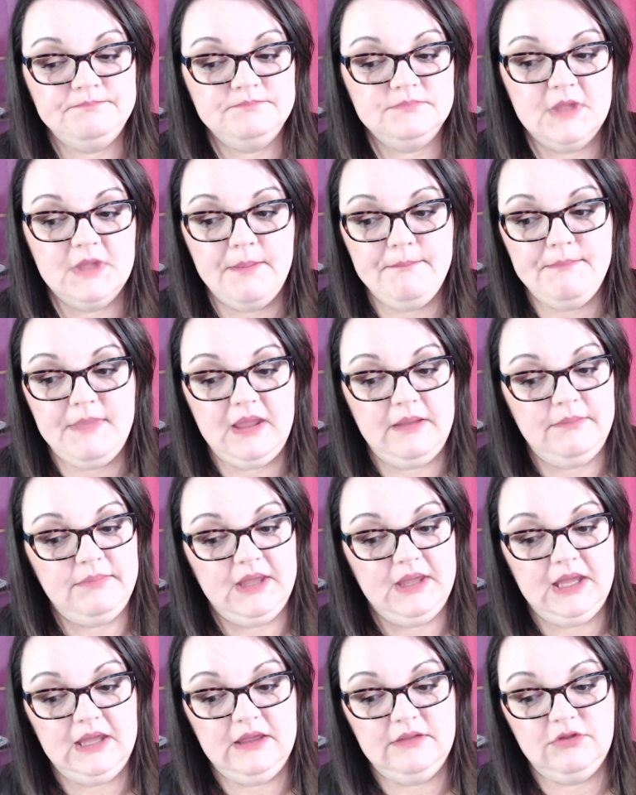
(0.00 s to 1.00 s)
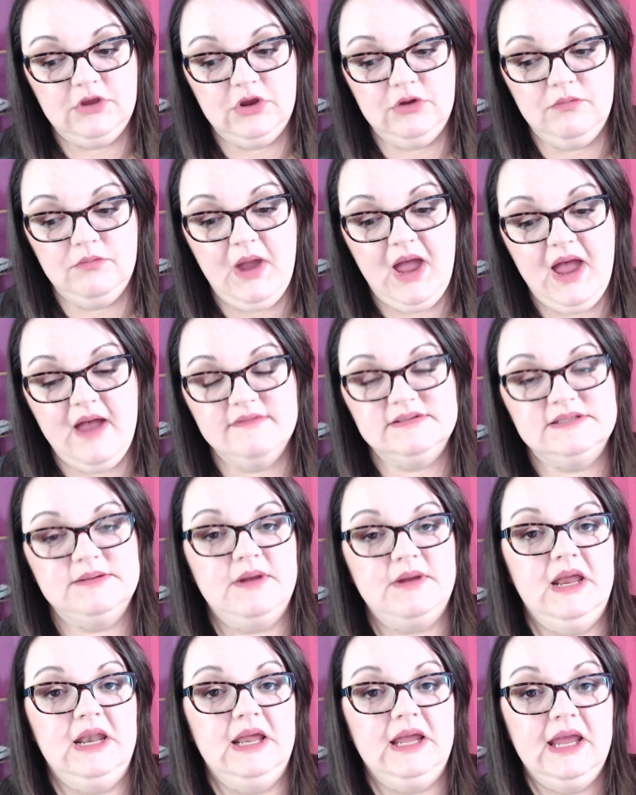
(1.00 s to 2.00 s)
Maybe you have some
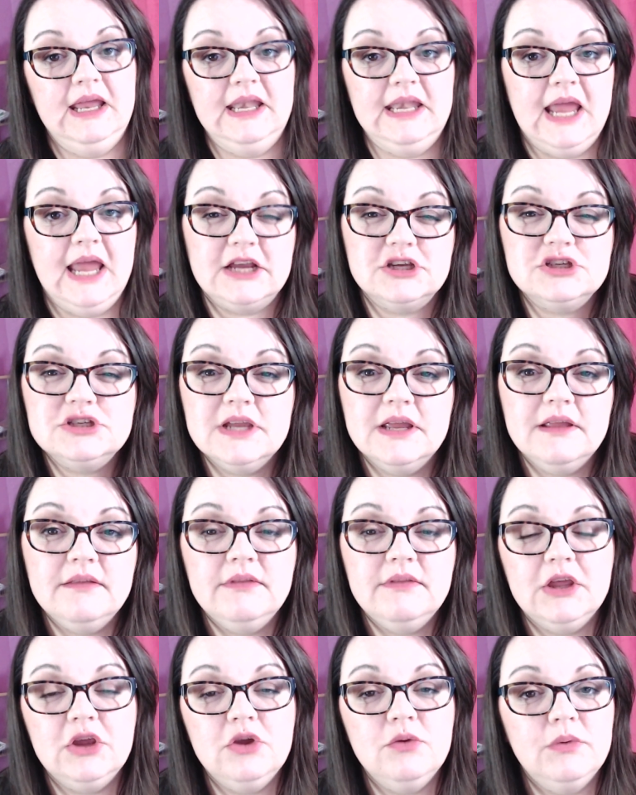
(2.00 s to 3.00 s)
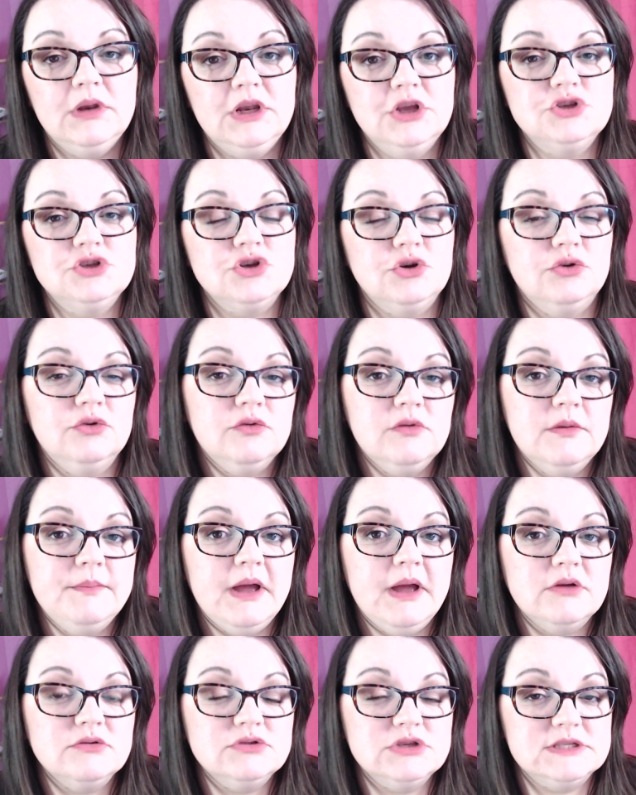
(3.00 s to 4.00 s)
kind of connection that you want to journal
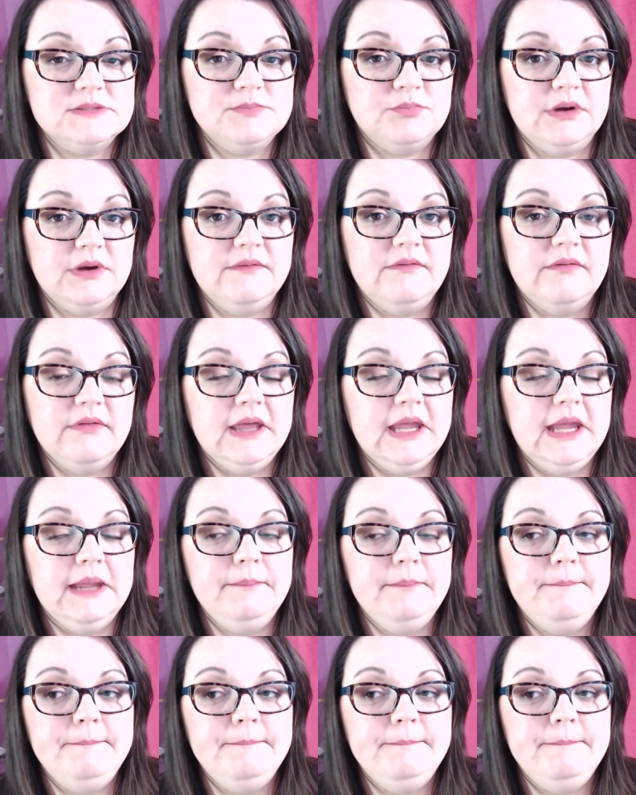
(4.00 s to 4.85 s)
about just briefly.